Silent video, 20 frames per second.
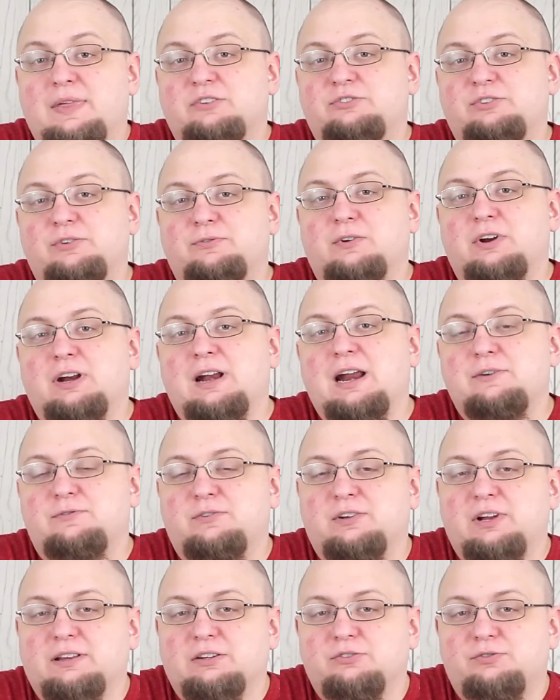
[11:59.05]
that's it for today.
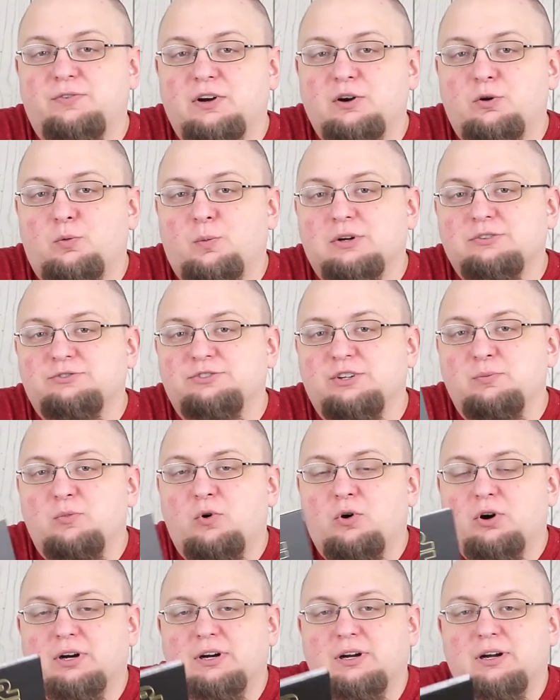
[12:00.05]
If you like this video and want to see
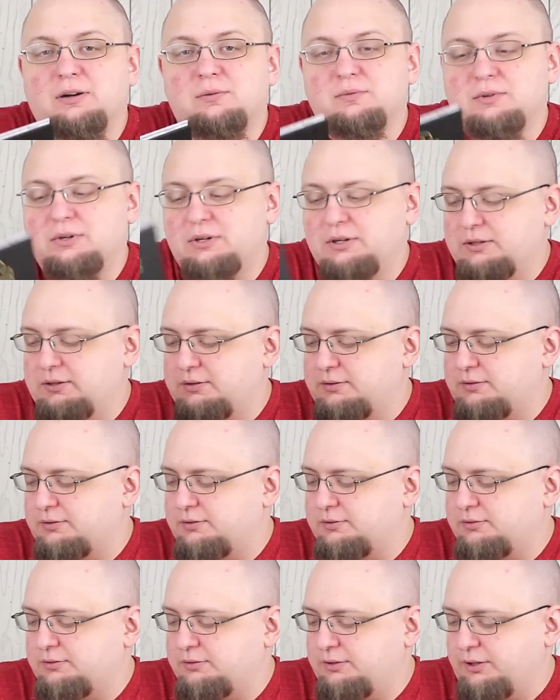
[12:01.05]
more,
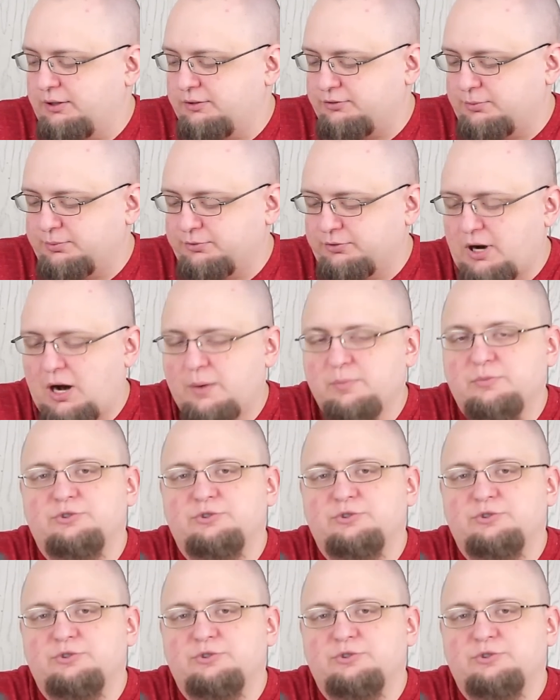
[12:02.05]
subscribe